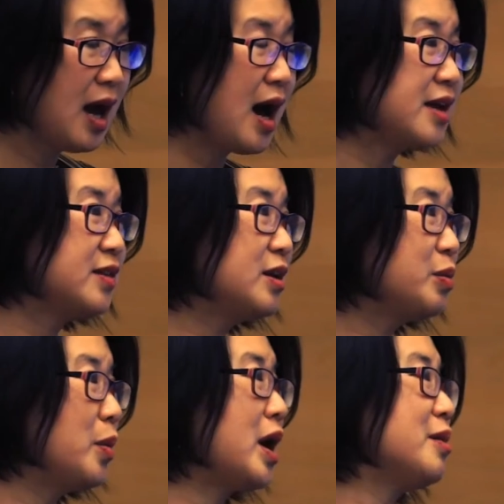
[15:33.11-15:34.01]
I think
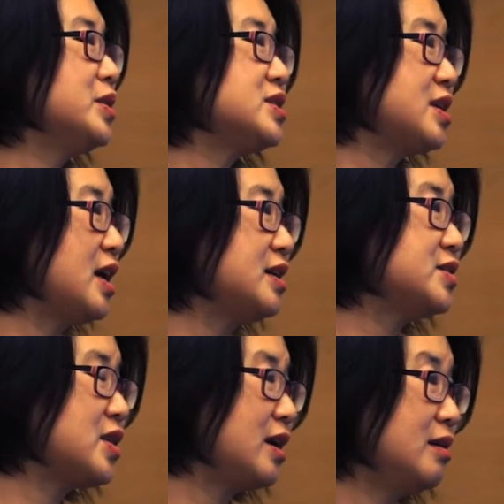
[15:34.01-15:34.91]
what I would say is
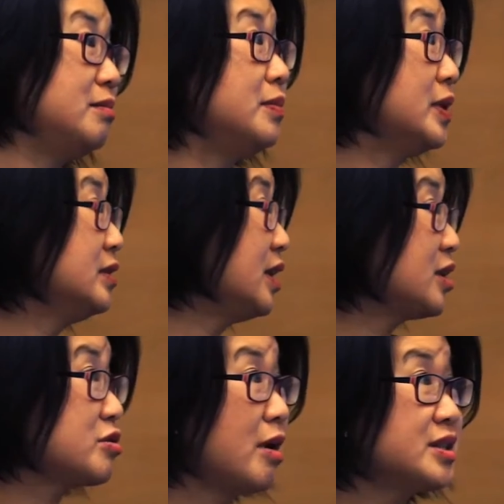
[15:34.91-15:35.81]
that in building
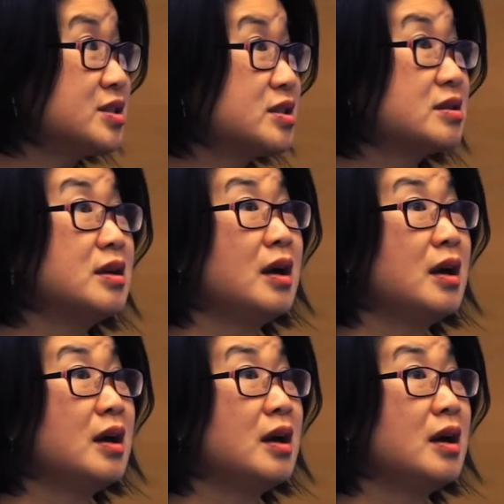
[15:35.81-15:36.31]
trust